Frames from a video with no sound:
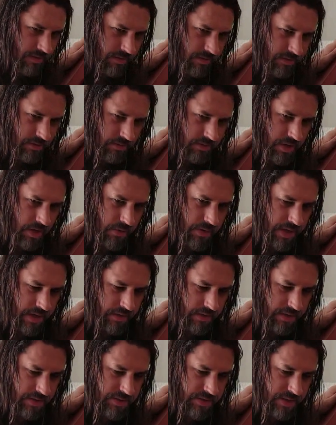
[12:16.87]
Little
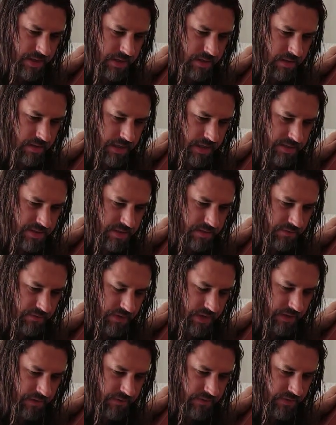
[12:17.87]
coherence there. That's the
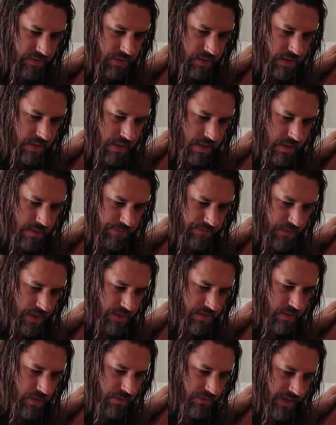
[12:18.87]
fifth.
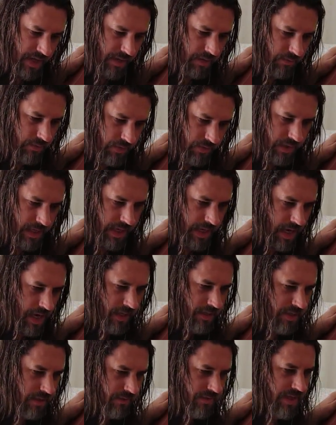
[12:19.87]
So I've got a root and
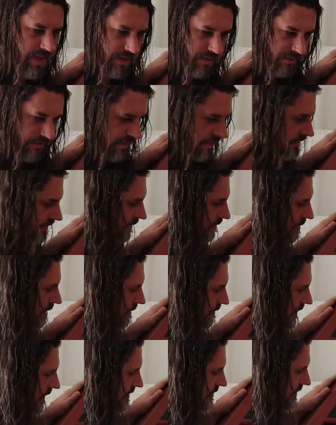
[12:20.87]
octave, and then the fifth above that